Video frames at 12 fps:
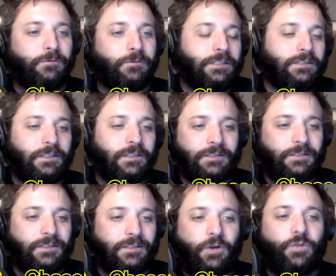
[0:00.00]
is
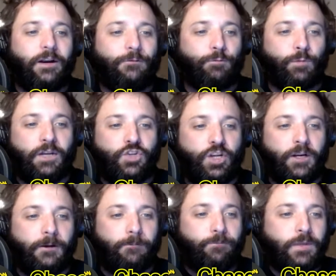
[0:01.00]
still there from last
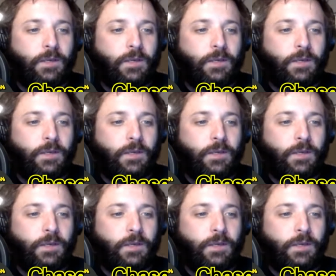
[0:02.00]
year.